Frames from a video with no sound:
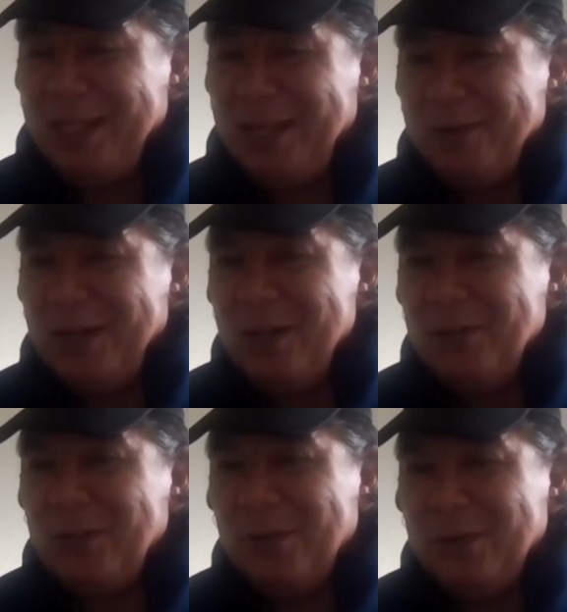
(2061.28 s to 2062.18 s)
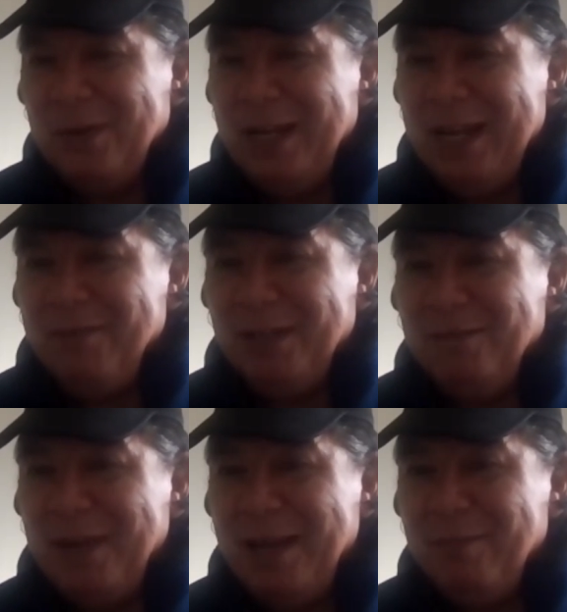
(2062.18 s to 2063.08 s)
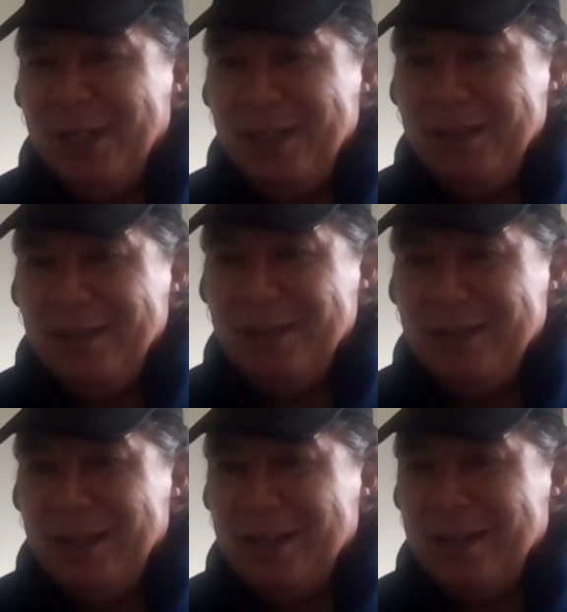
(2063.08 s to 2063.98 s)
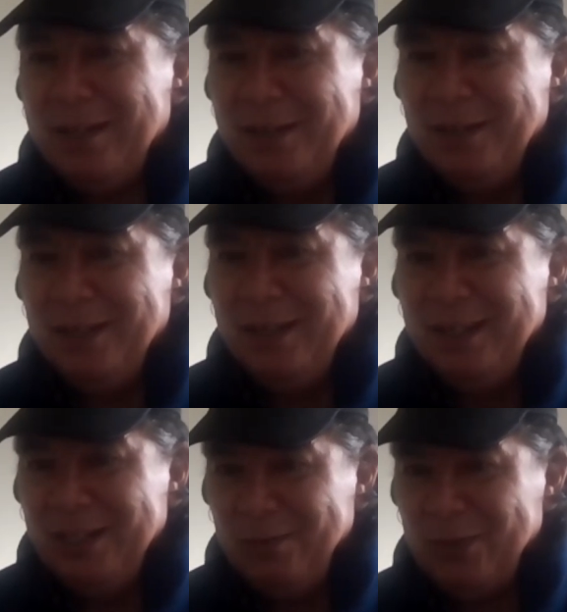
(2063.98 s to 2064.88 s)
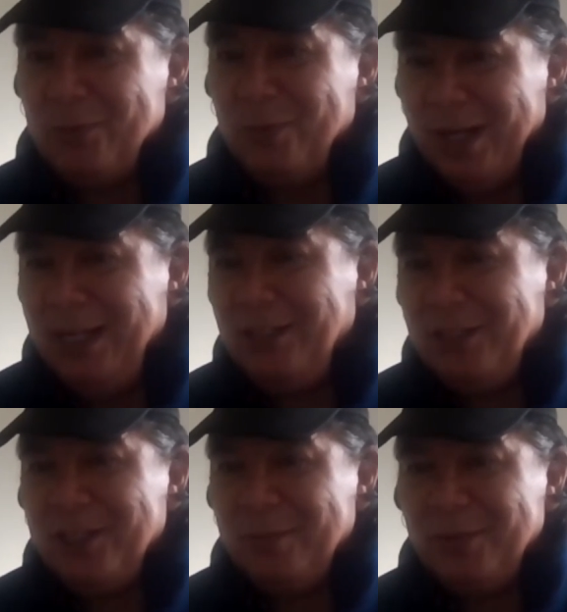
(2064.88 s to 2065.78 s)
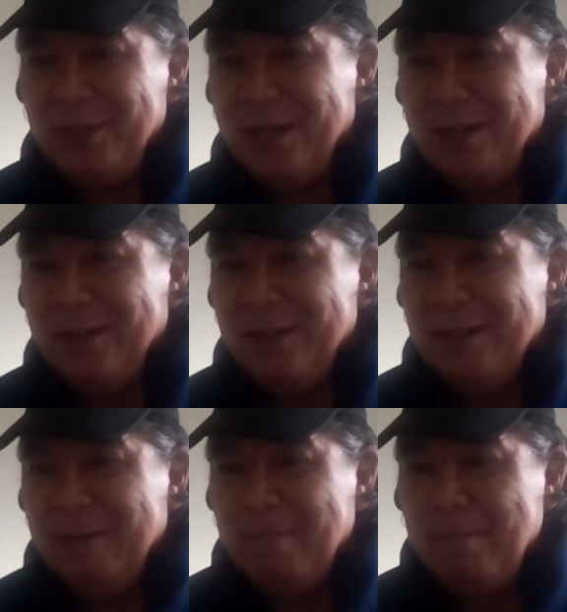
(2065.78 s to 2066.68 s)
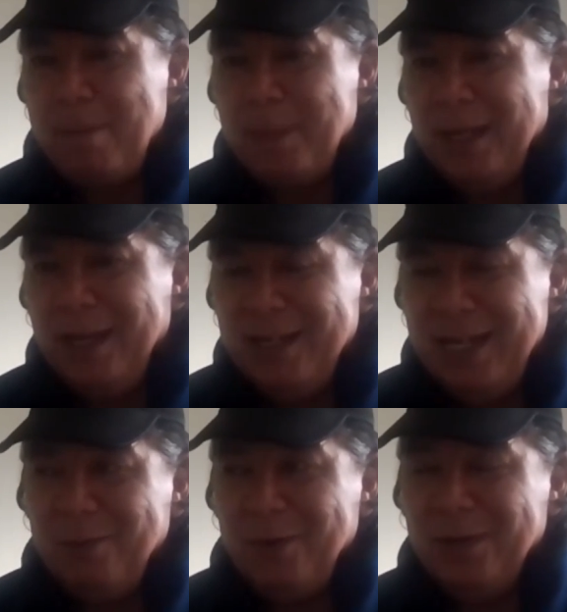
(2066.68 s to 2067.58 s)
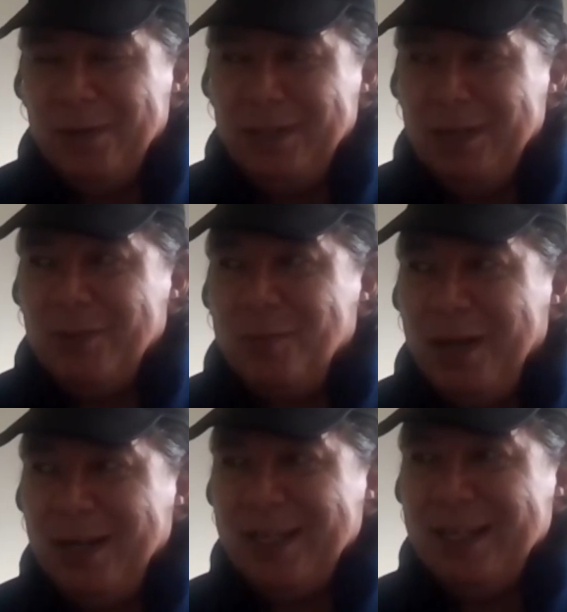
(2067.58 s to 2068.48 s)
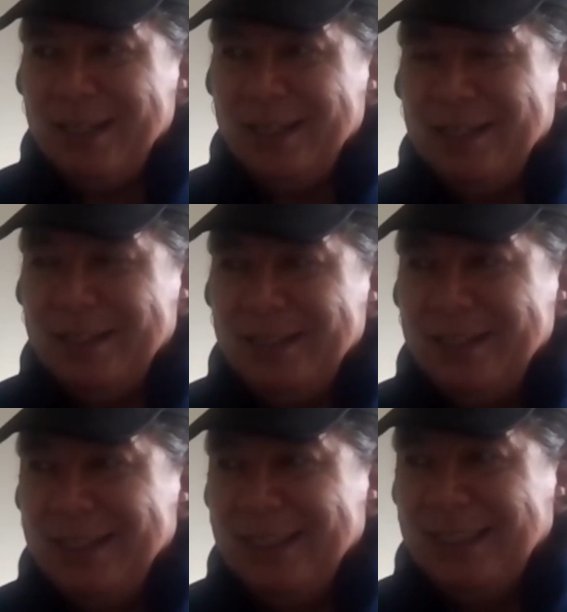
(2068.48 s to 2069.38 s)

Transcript: but they were also having families. There was relationships there, and there was probably a